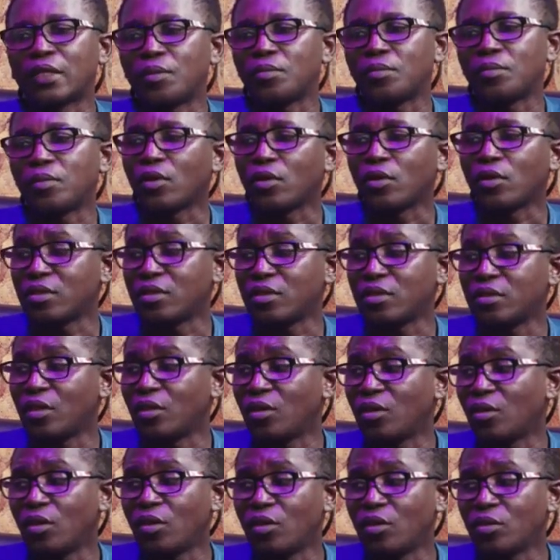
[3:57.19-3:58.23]
because in the
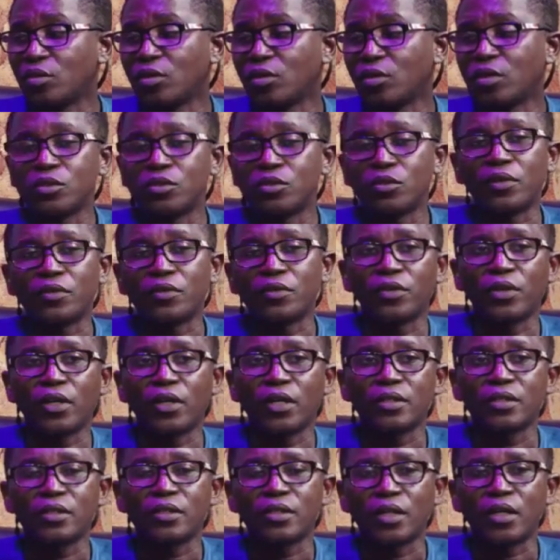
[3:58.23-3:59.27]
long run it will
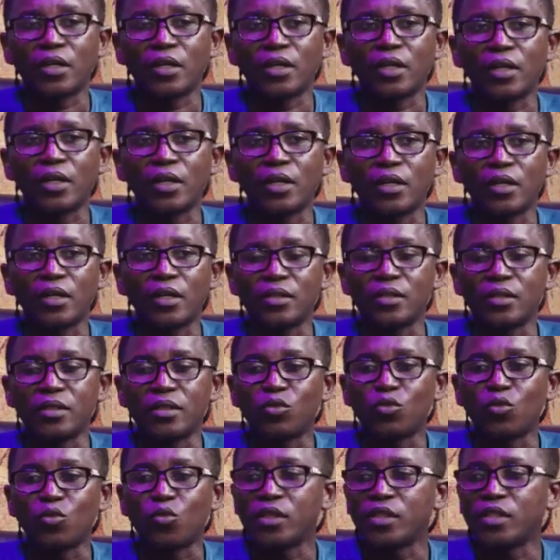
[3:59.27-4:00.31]
affect the
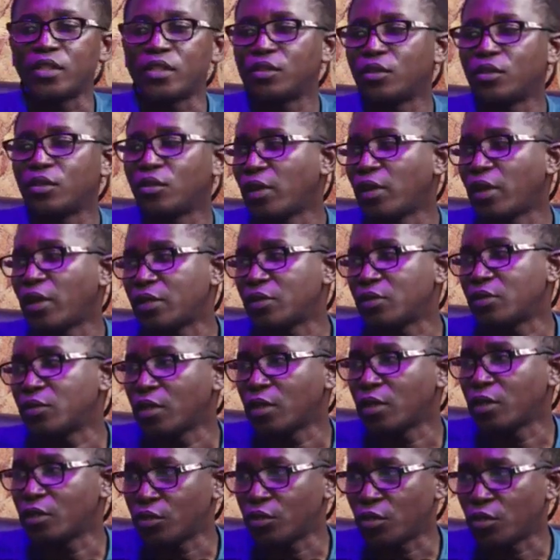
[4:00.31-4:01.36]
quality of our
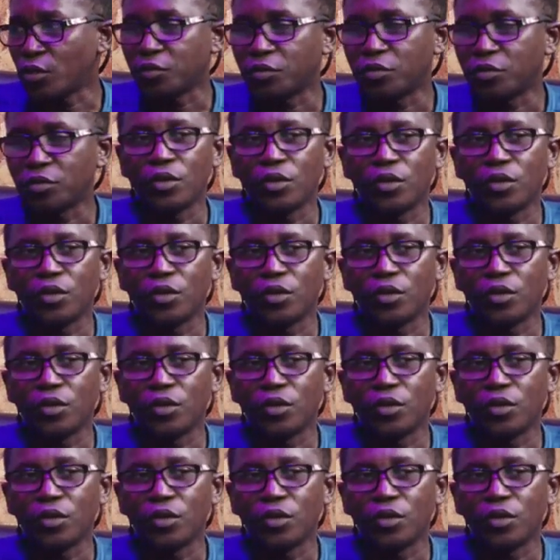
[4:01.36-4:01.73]
education,